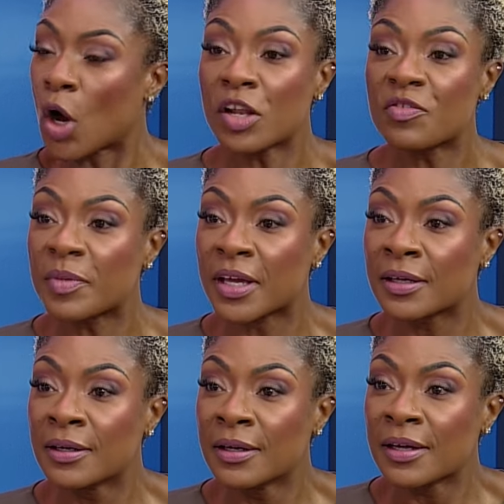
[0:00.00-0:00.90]
all of
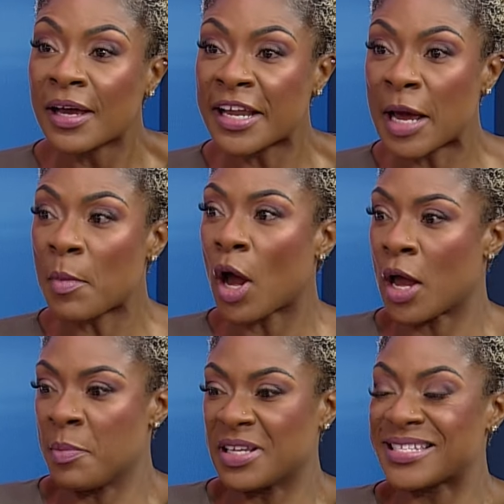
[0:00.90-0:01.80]
me and I'm,
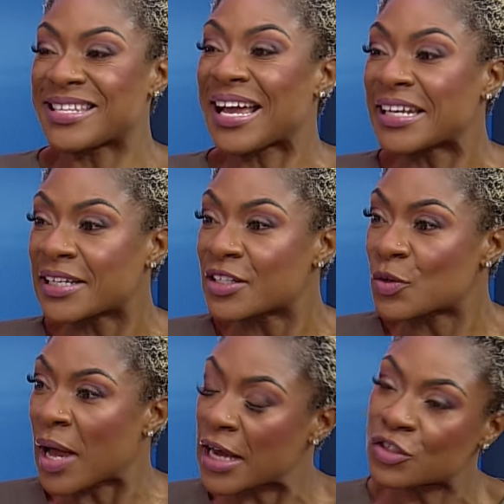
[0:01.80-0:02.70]
I'm excited
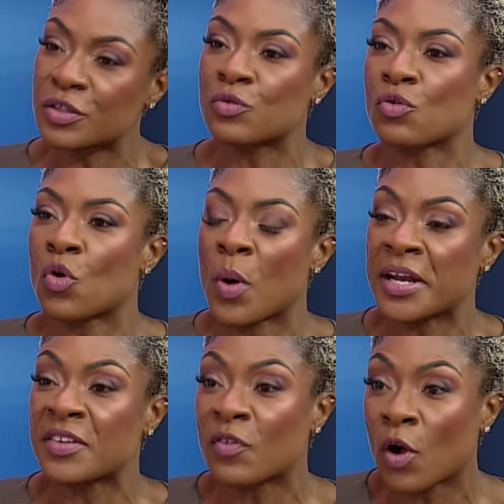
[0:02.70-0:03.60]
to actually grow
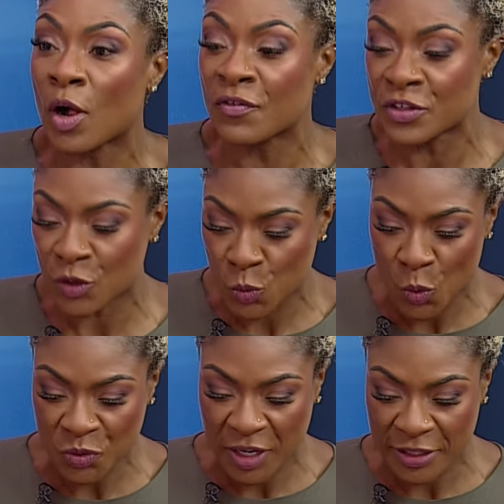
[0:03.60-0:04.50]
and evolve. There's a
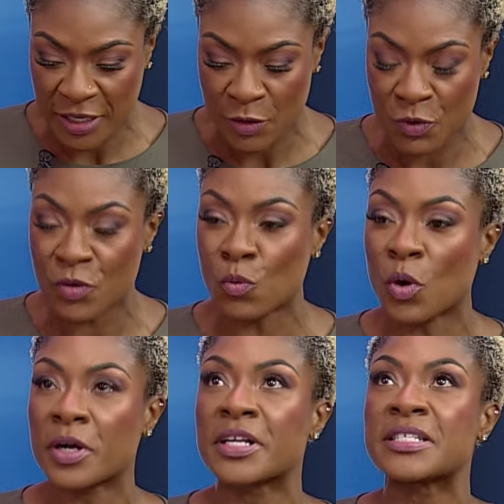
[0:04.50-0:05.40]
quote that uh, Rick
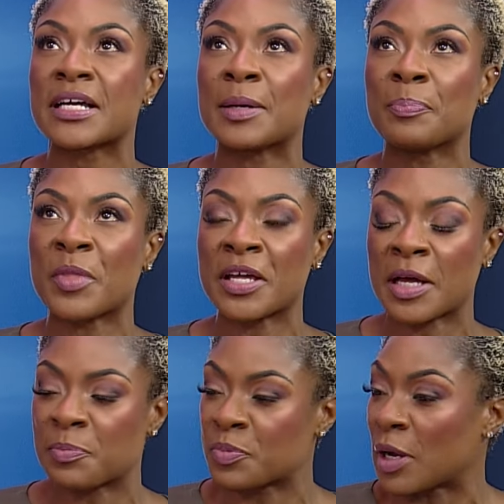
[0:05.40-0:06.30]
Warren, he's um,
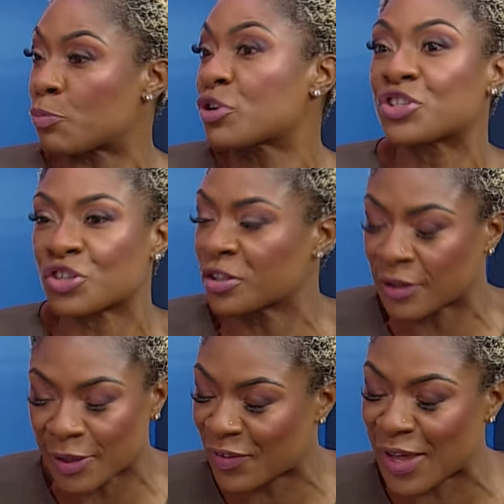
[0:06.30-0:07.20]
a, a preacher
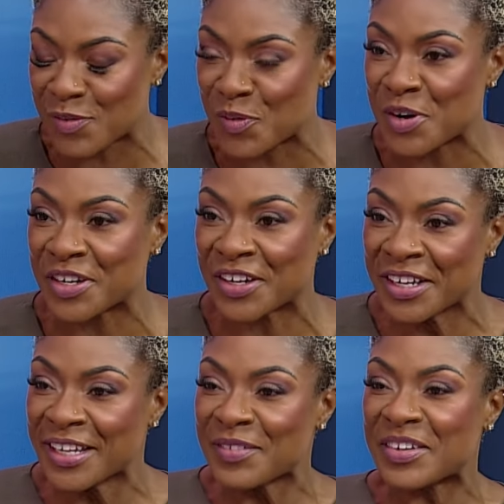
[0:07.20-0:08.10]
out of California,
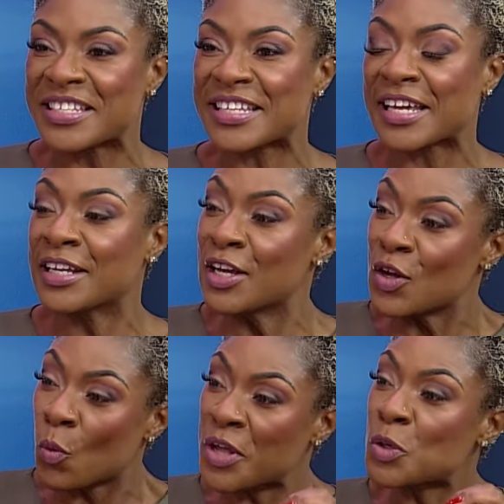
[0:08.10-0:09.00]
but he said,
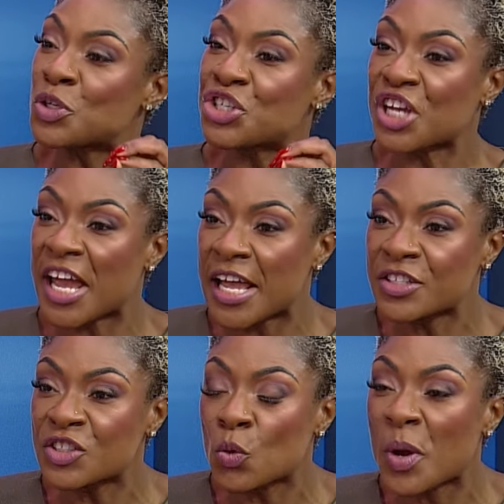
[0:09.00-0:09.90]
When you
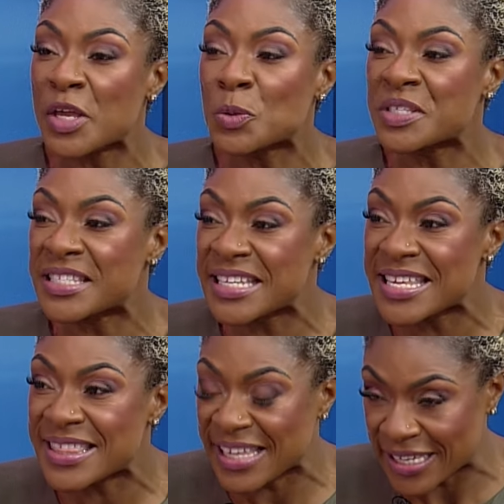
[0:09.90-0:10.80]
change the way you
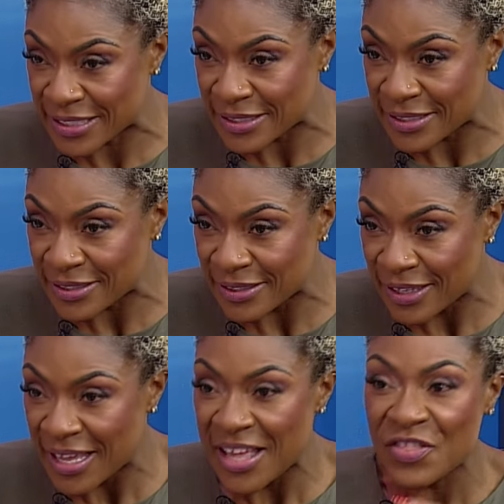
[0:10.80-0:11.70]
see things,
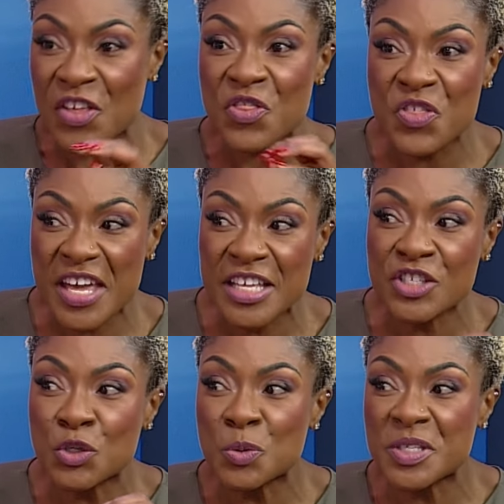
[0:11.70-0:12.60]
the
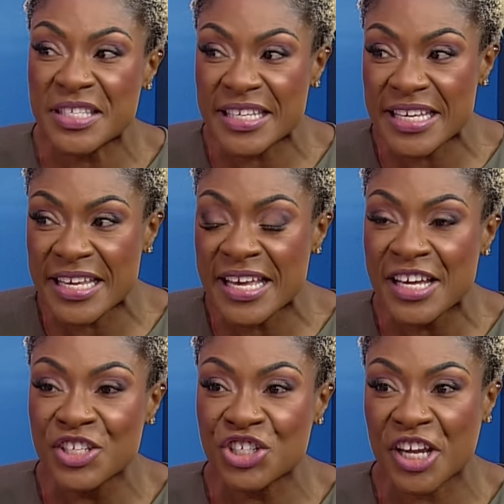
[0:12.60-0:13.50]
things you see
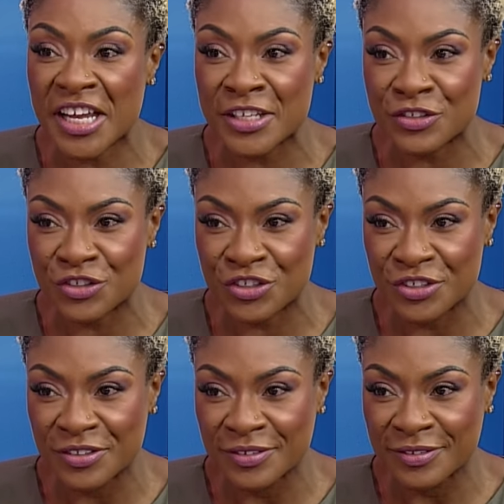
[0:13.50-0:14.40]
change.